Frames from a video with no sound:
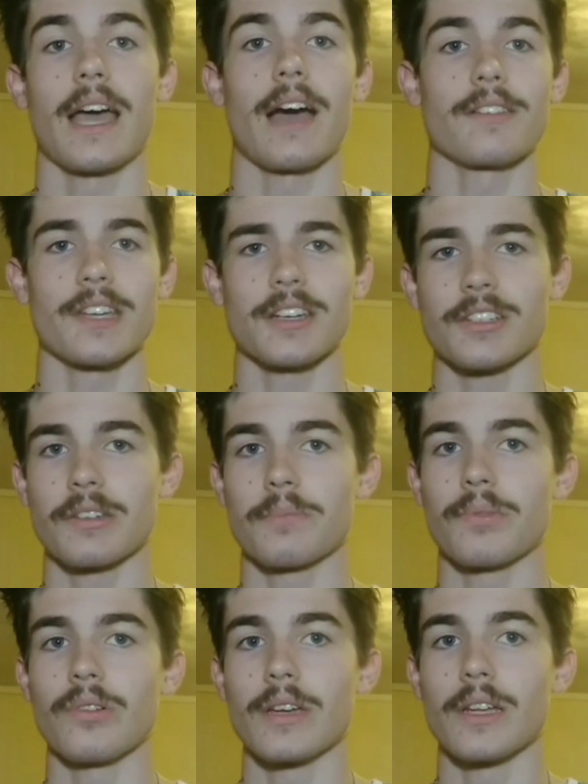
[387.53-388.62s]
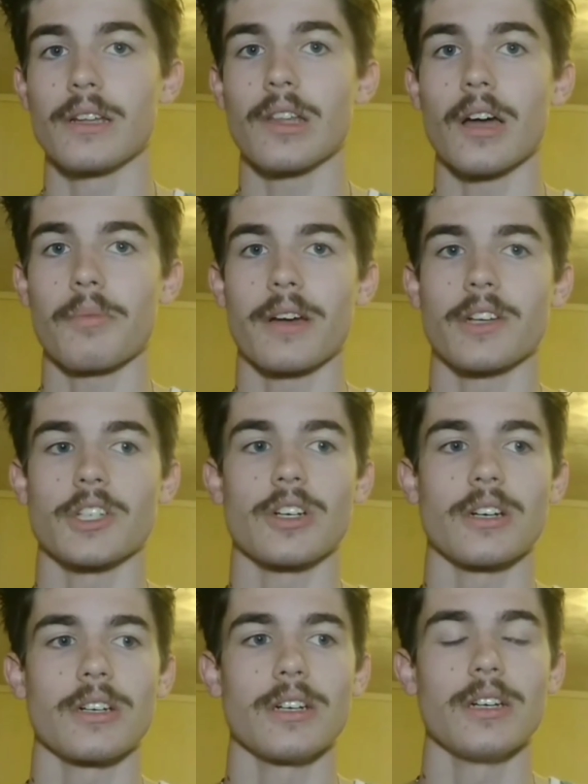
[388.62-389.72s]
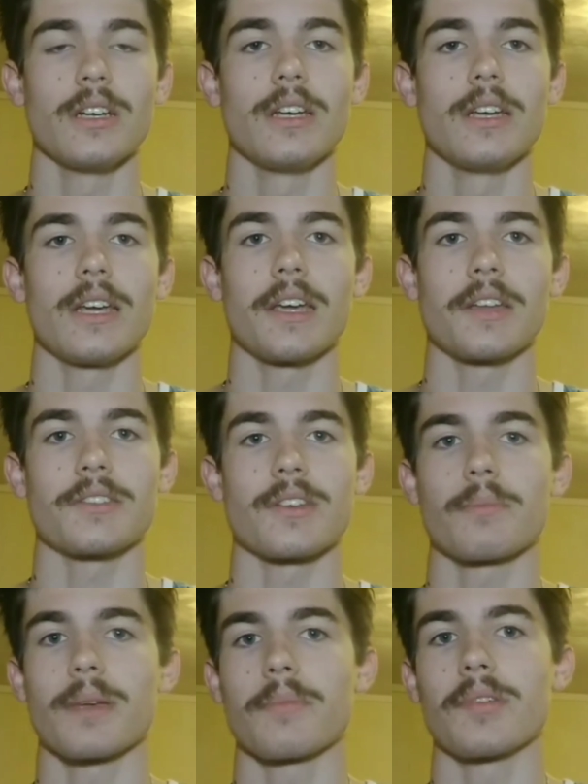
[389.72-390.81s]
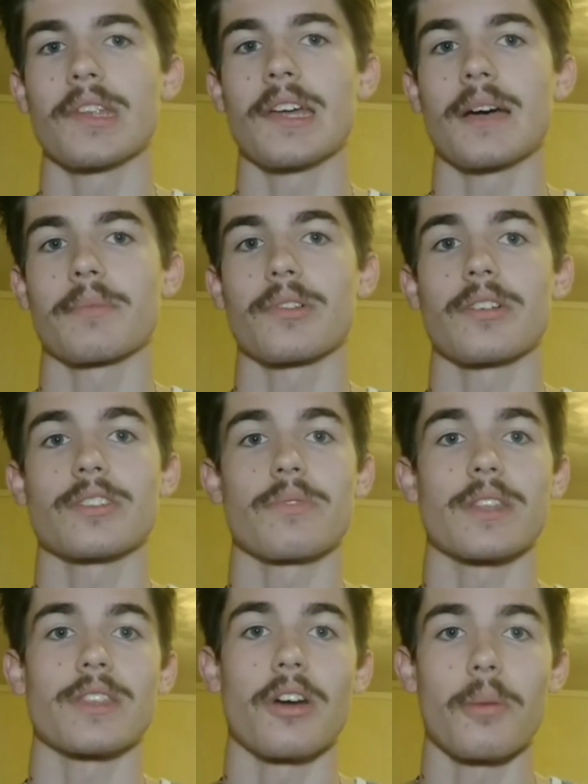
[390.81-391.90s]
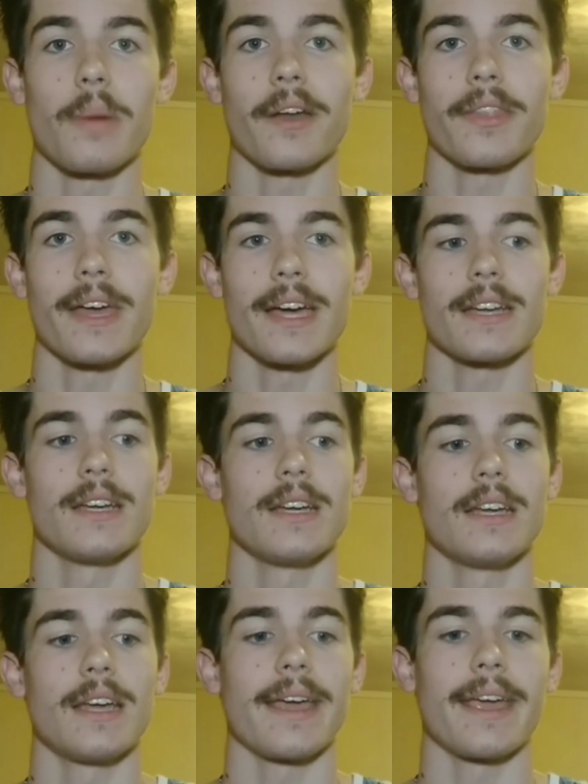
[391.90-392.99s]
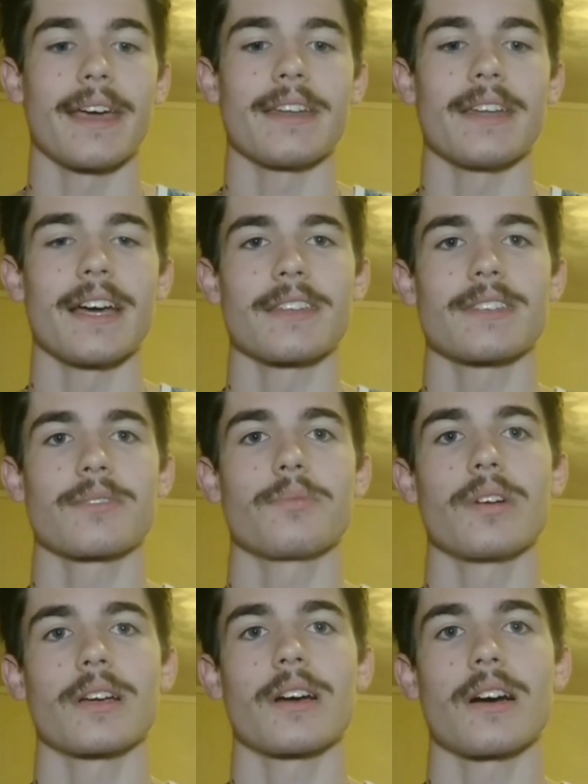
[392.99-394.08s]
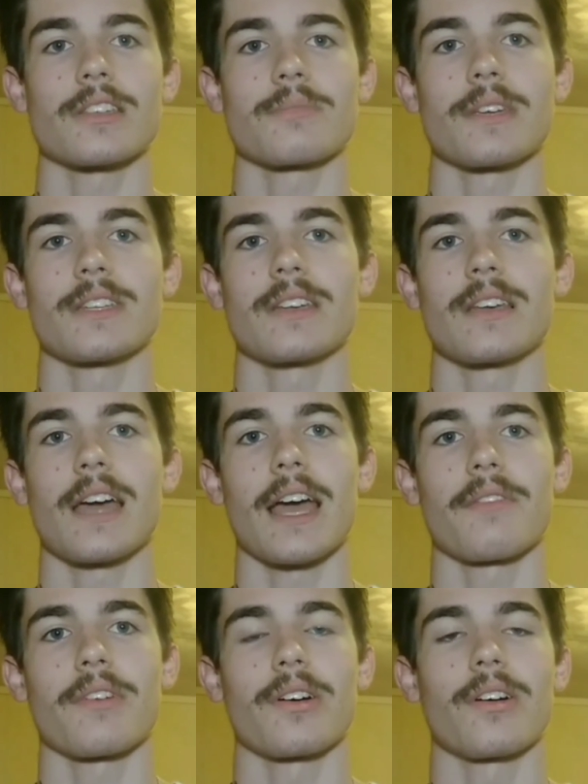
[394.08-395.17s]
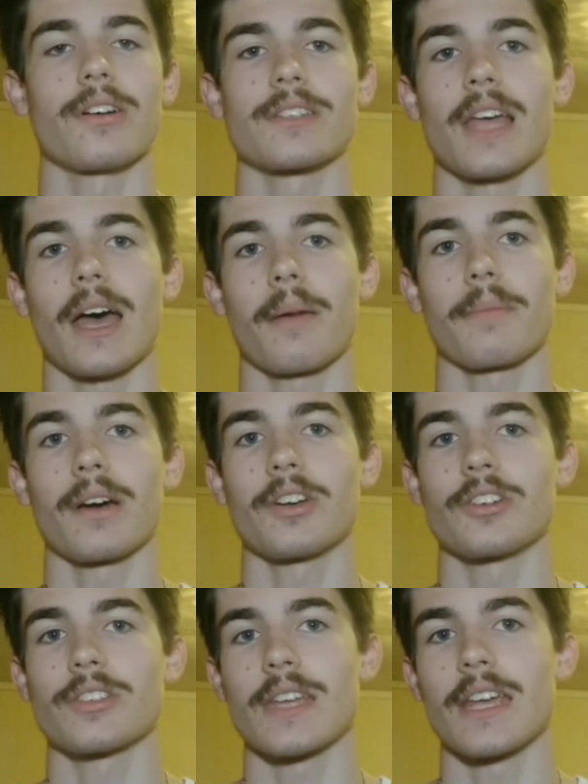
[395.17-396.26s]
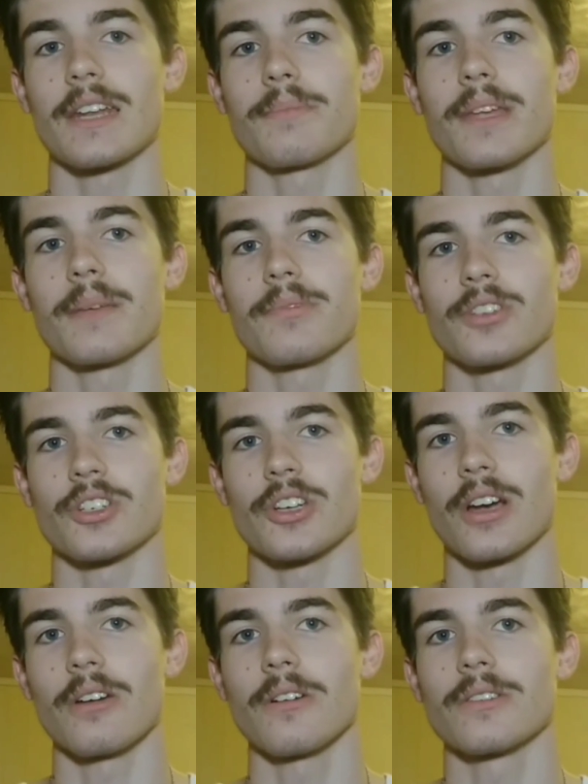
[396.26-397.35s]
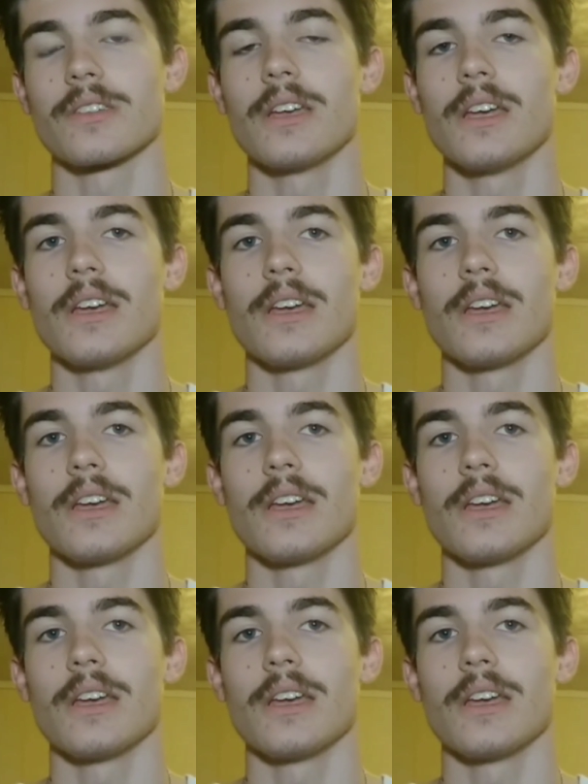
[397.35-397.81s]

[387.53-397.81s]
actually bullied a lot when I was younger, and some people that I'm close with know about that. And that's what caused me to have a hard time understanding people's jokes.